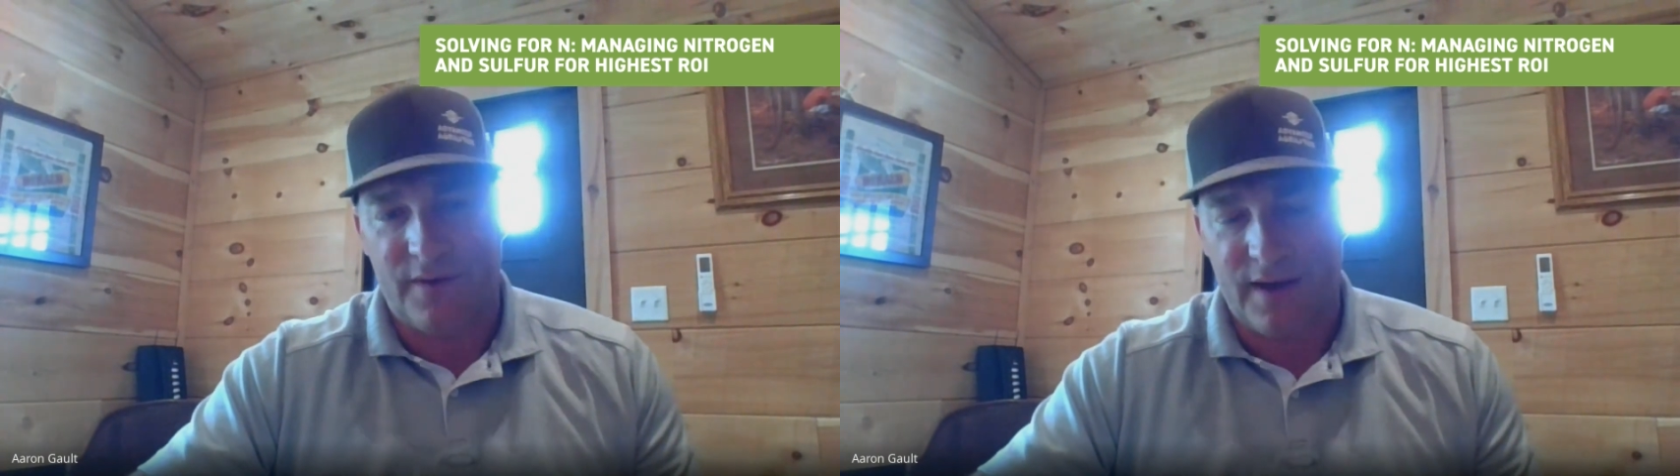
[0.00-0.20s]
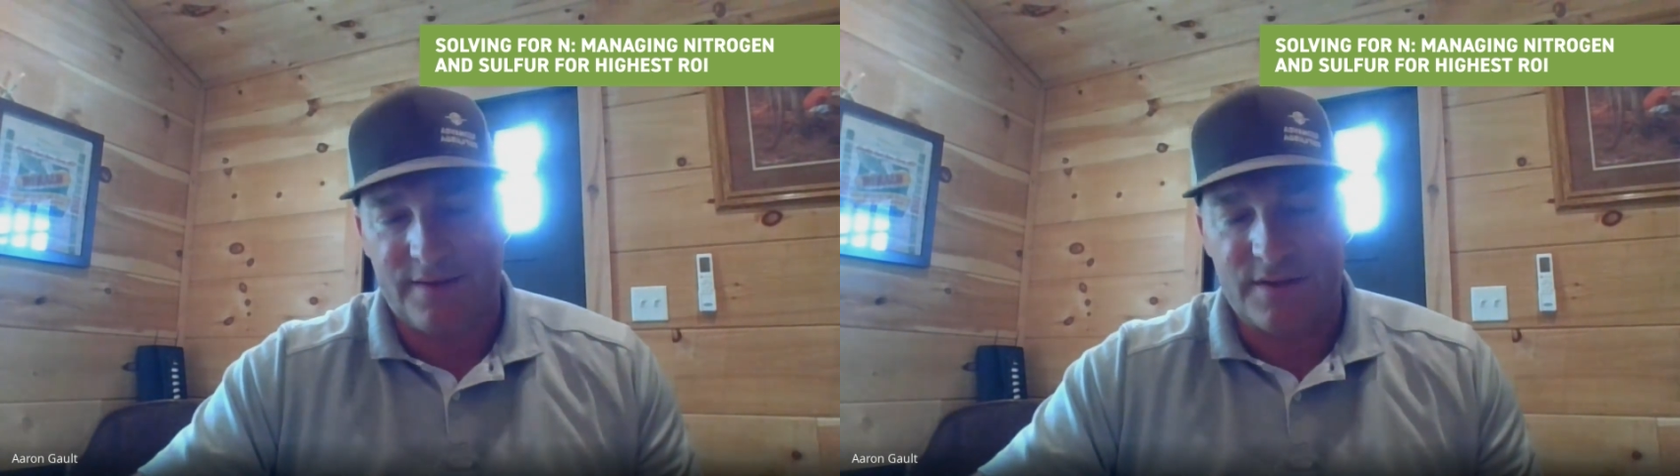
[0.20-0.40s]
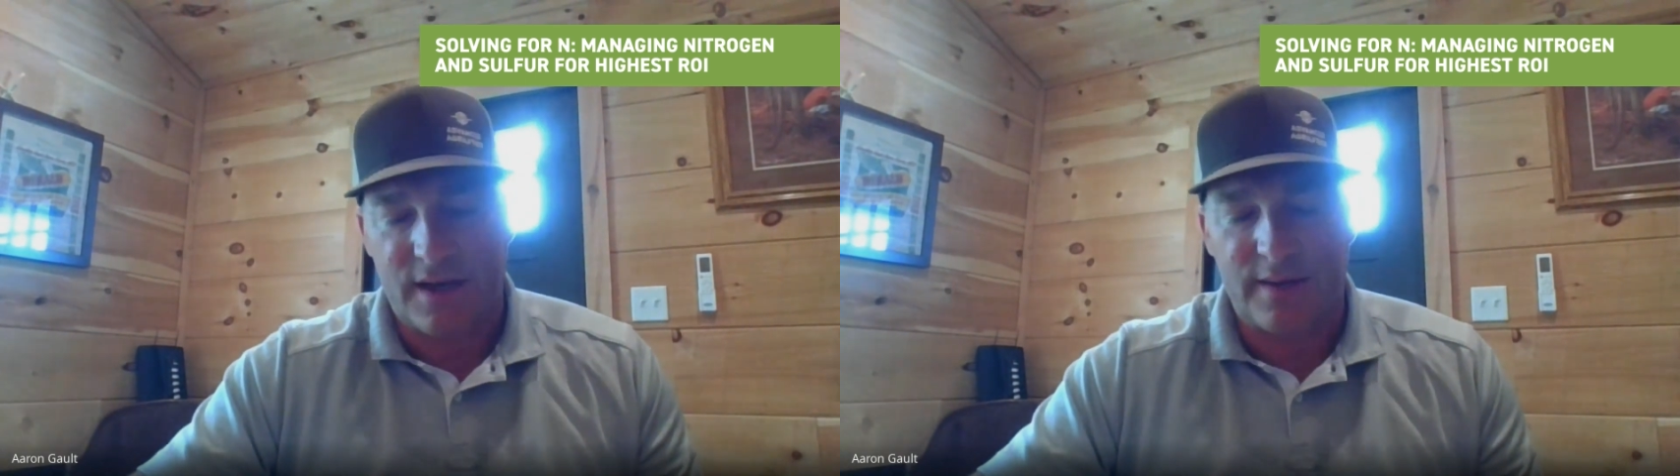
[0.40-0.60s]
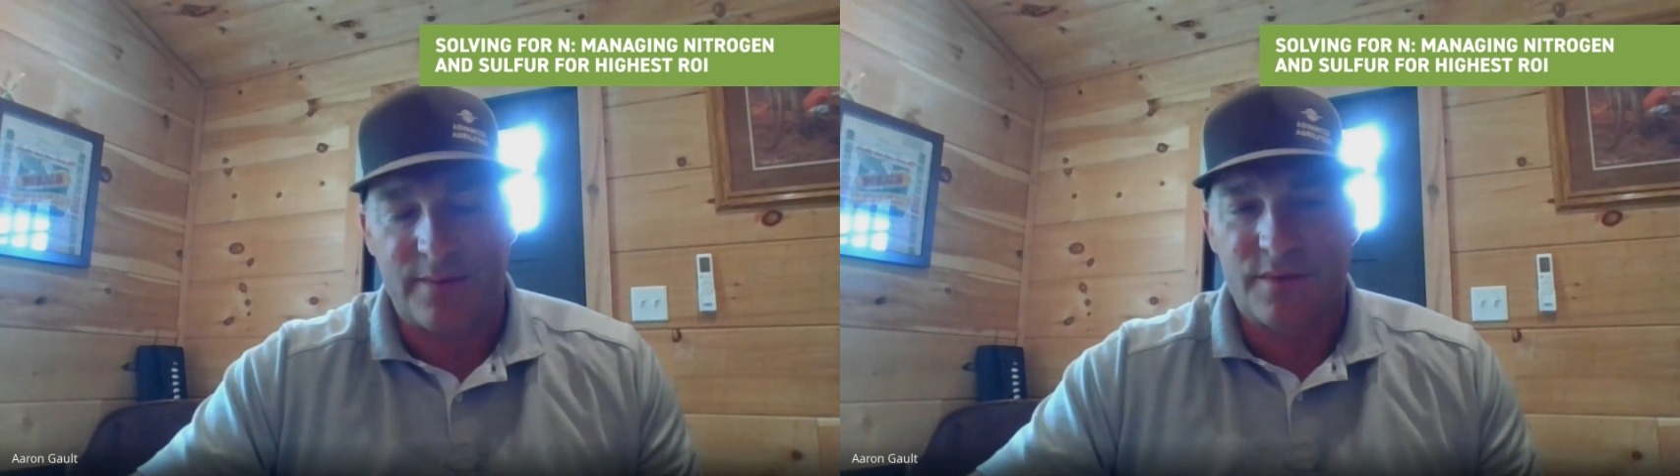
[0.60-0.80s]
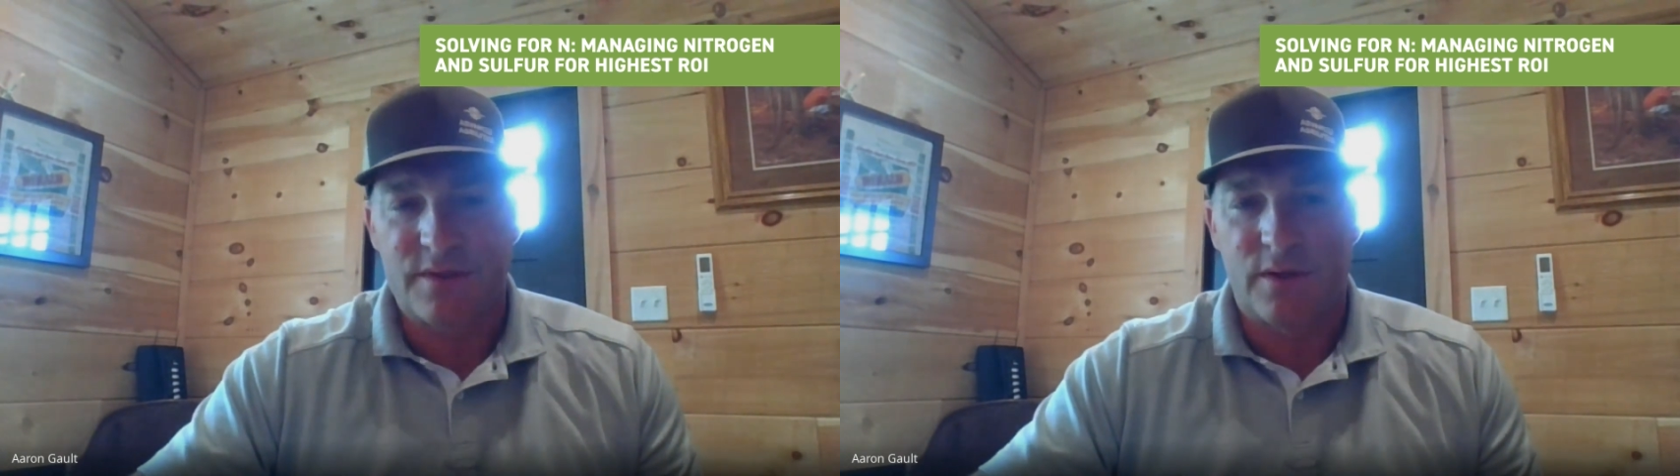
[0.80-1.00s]
V5 time?
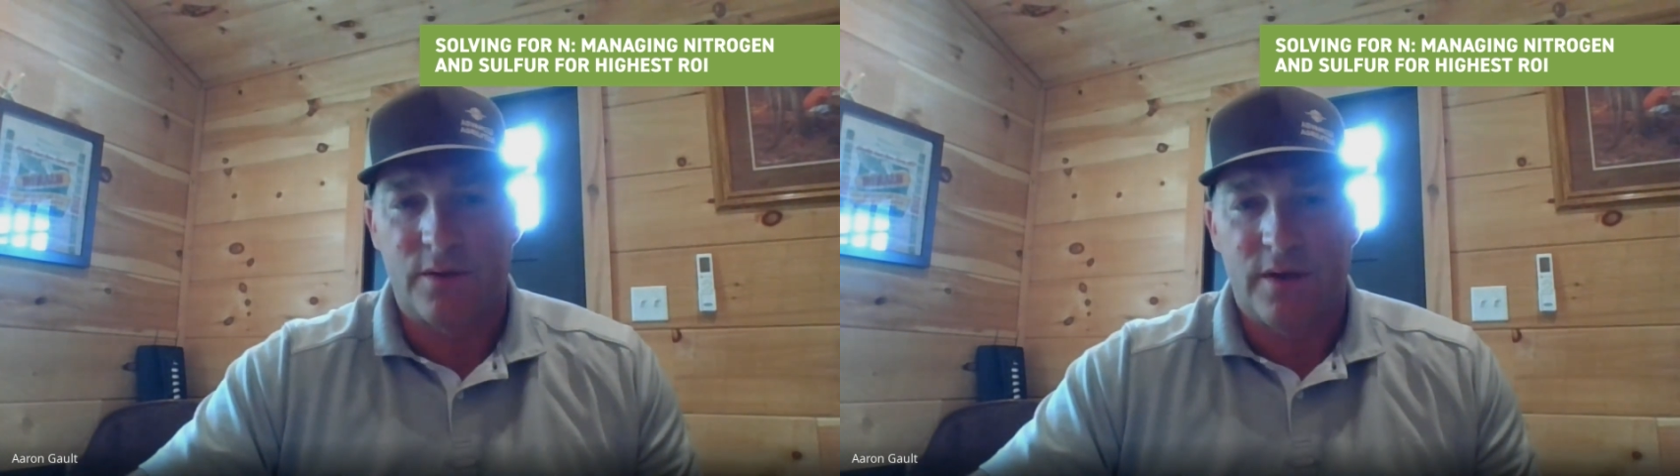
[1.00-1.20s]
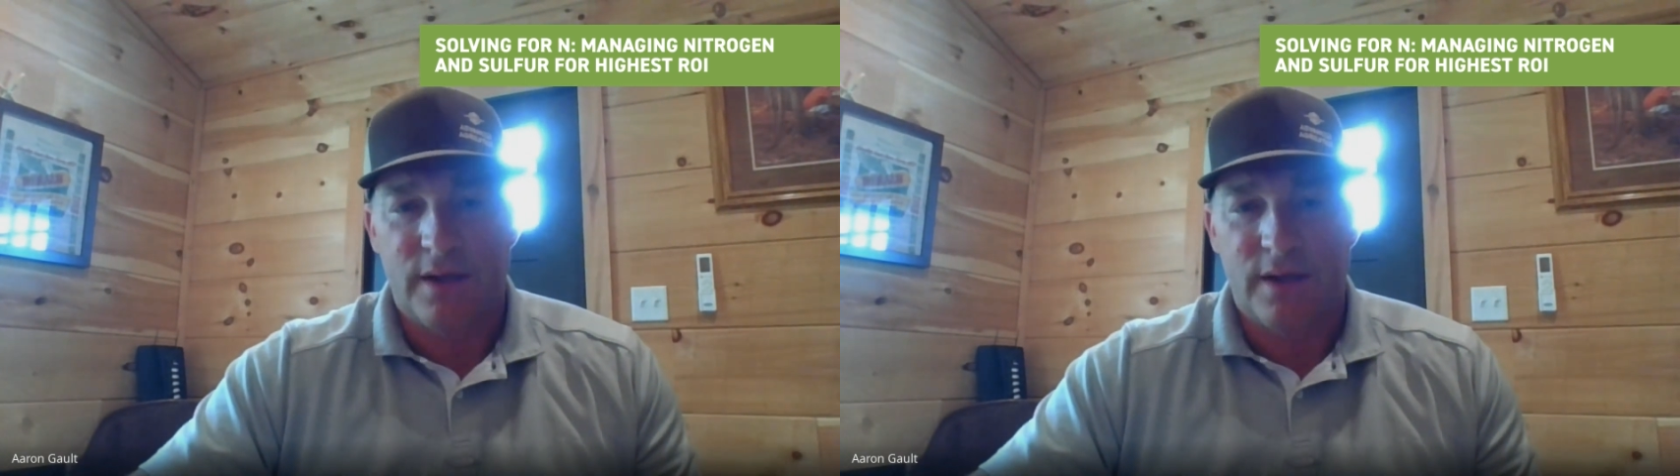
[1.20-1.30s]
So